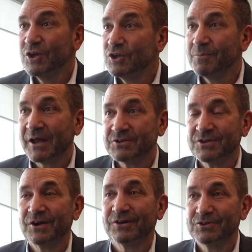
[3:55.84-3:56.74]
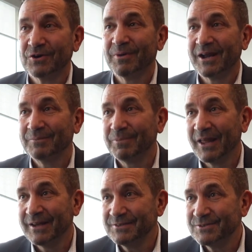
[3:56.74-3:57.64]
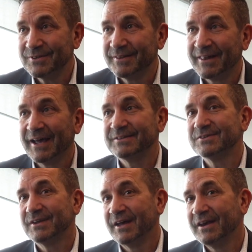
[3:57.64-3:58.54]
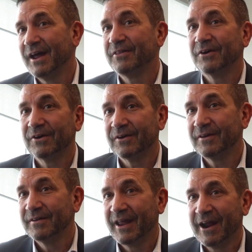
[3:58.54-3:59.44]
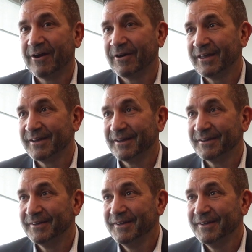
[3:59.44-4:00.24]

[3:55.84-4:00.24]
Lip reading: You mentioned our turbine blades. That's another area